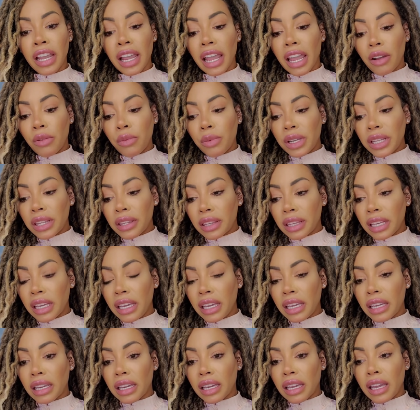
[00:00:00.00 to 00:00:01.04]
And we
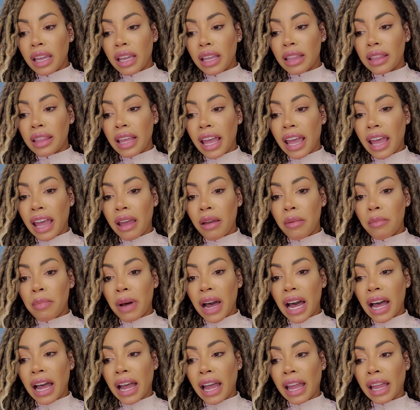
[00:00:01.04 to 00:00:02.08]
think that
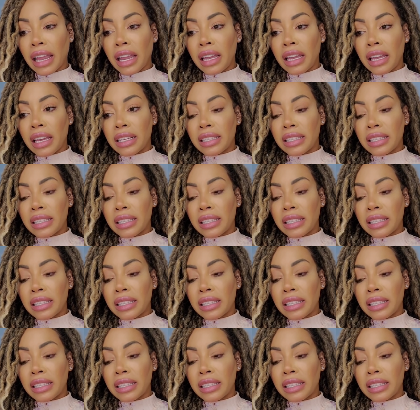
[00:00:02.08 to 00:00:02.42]
by